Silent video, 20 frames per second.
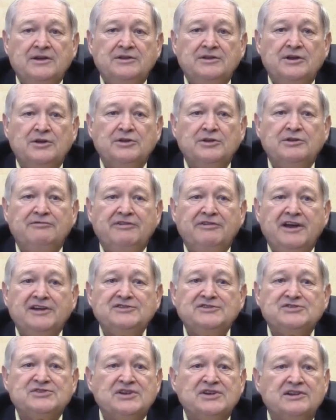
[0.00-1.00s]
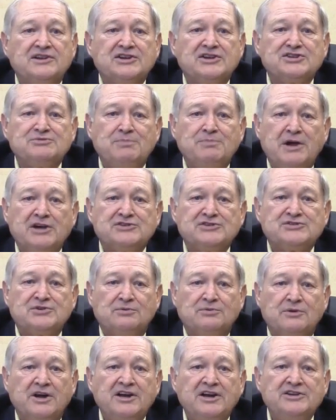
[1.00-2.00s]
Though the Fed still expects
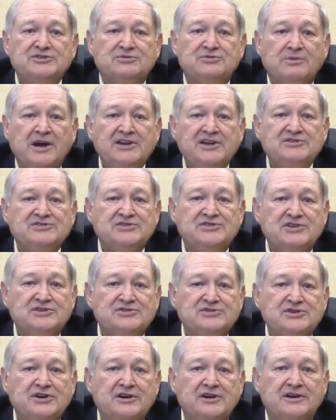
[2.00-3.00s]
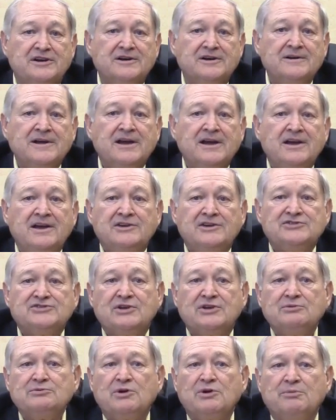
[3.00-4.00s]
to raise rates this year,
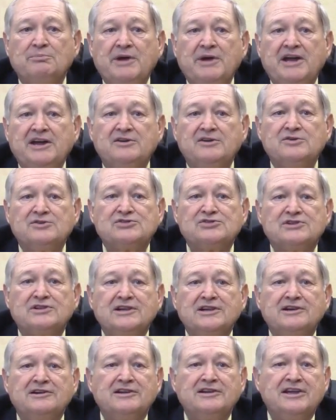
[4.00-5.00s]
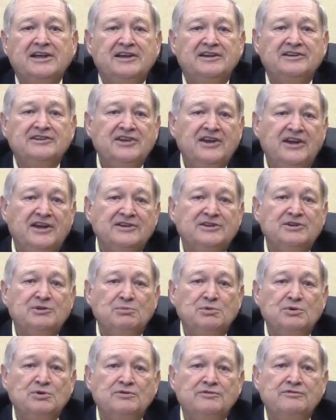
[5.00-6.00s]
central bankers clearly intend to
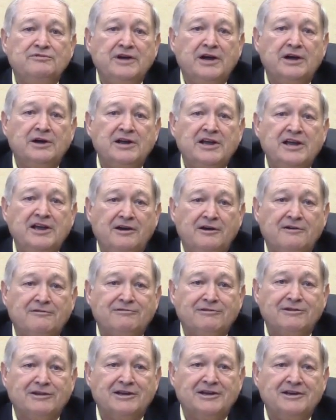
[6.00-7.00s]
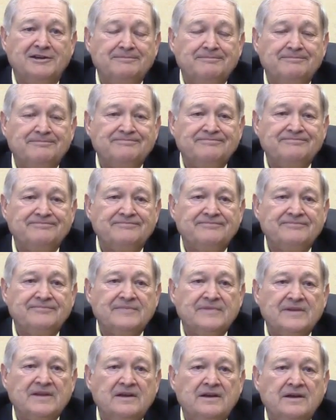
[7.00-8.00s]
move very carefully.
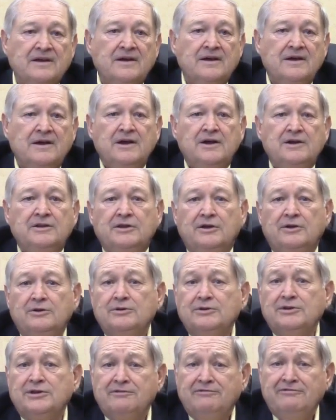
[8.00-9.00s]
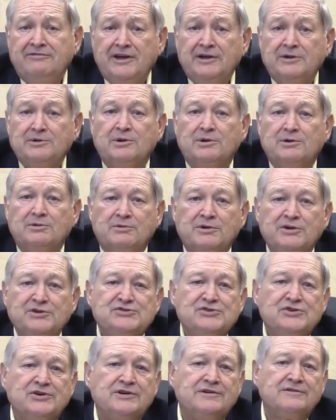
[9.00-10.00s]
Though the Federal
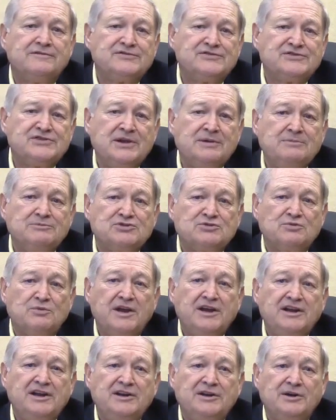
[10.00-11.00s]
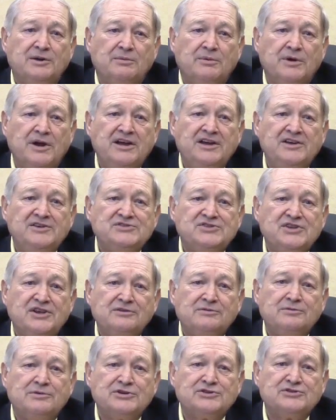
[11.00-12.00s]
Reserve seems ready to raise
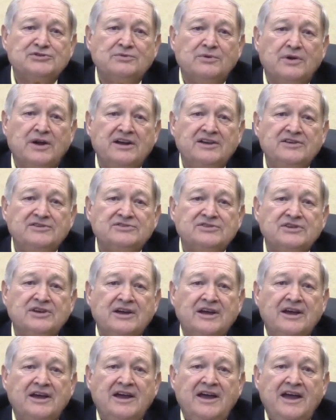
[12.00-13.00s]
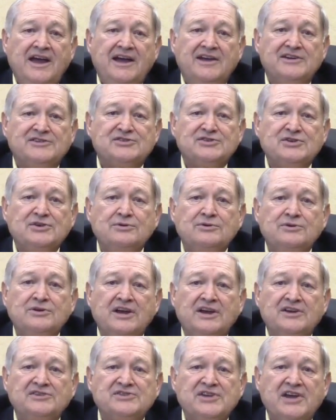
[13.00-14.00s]
interest rates as
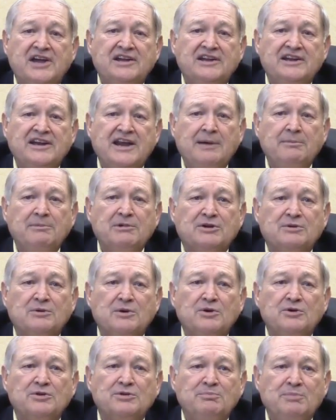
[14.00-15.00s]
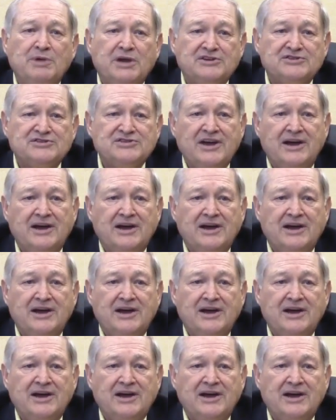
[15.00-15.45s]
soon as economic growth picks